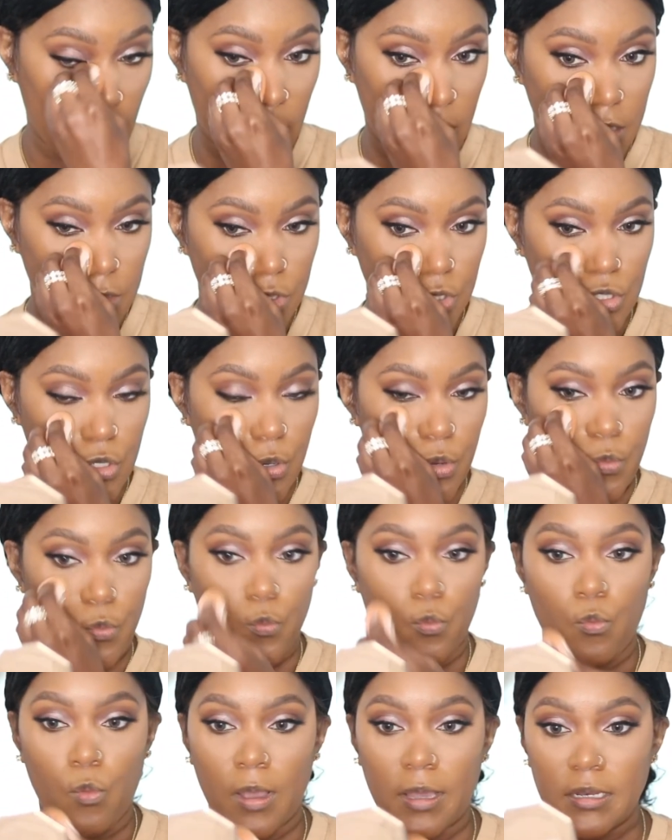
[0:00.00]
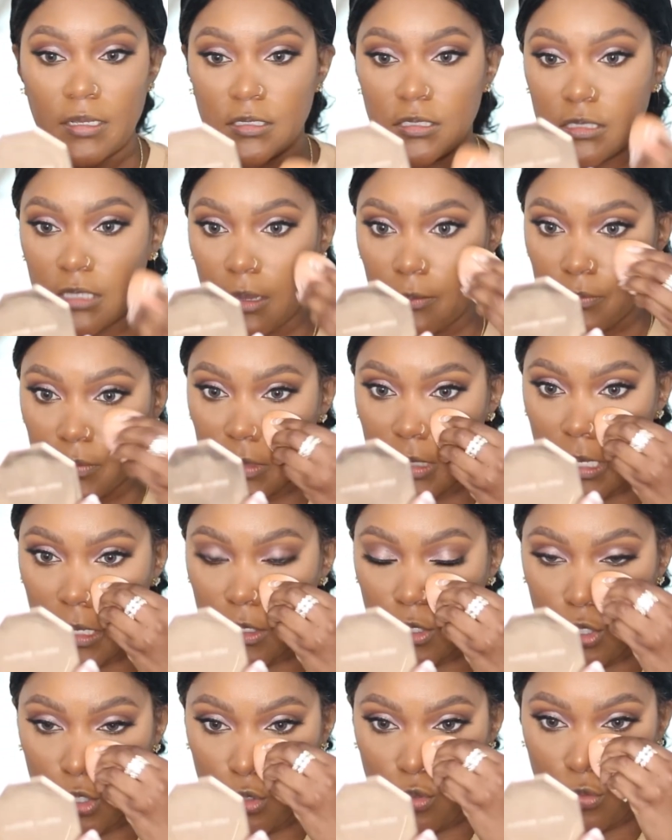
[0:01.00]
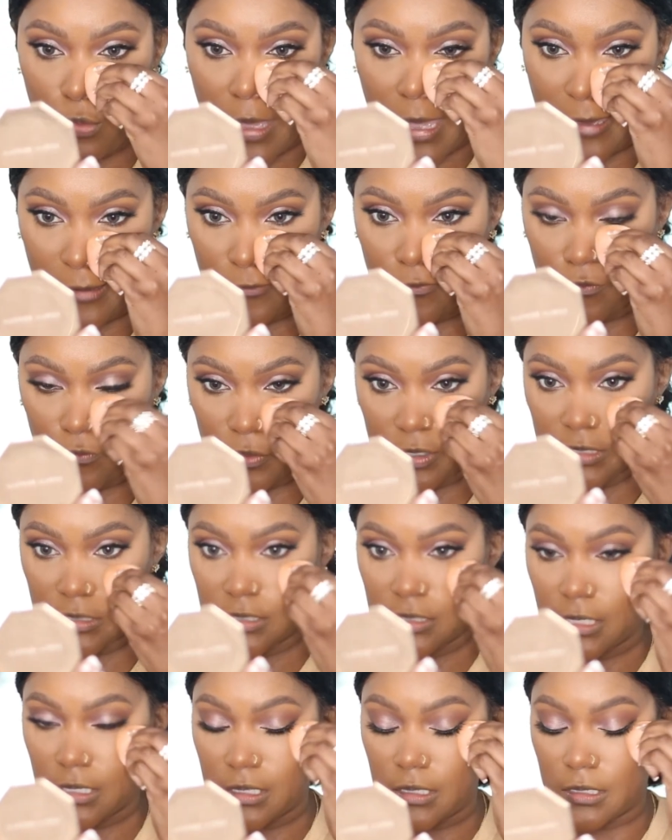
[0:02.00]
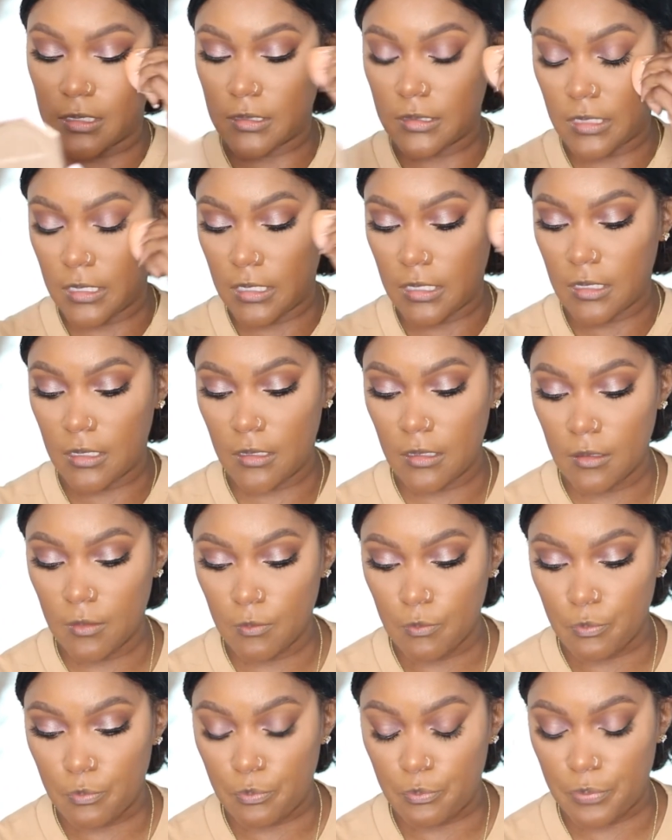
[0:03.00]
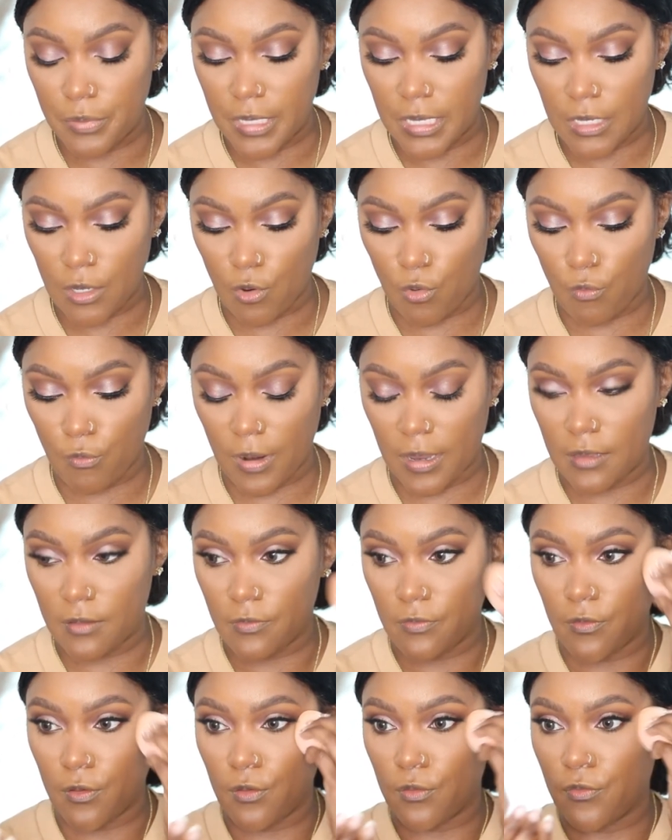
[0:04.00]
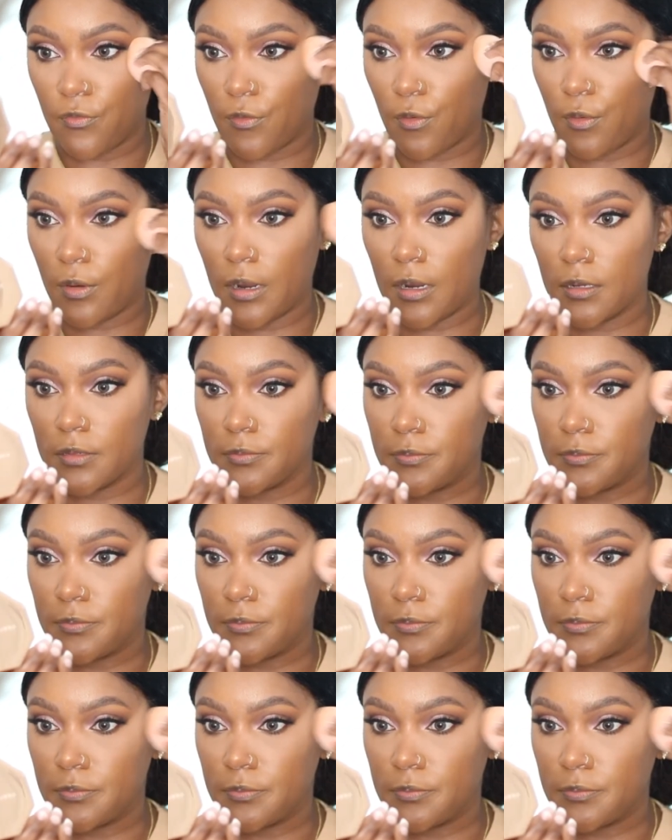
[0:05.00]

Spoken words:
So what is something you have recently been grateful for?